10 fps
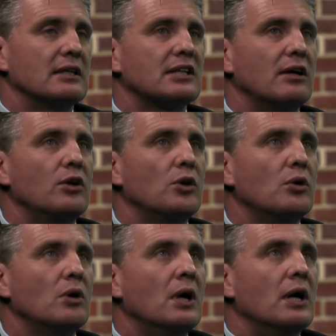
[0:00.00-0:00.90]
So
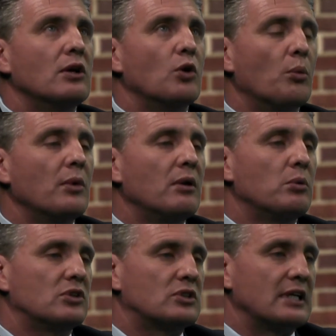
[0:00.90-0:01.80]
you normally
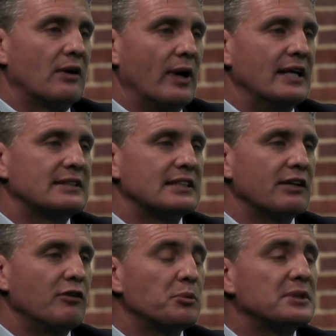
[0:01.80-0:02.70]
would raise the
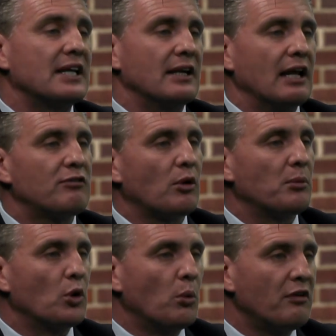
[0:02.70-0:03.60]
70% debt from
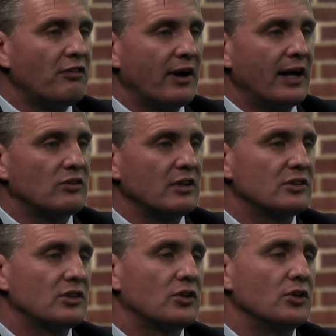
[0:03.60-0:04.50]
the normal financial
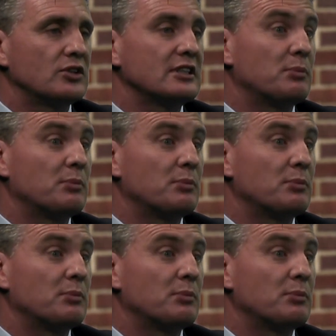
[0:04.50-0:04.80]
institutions,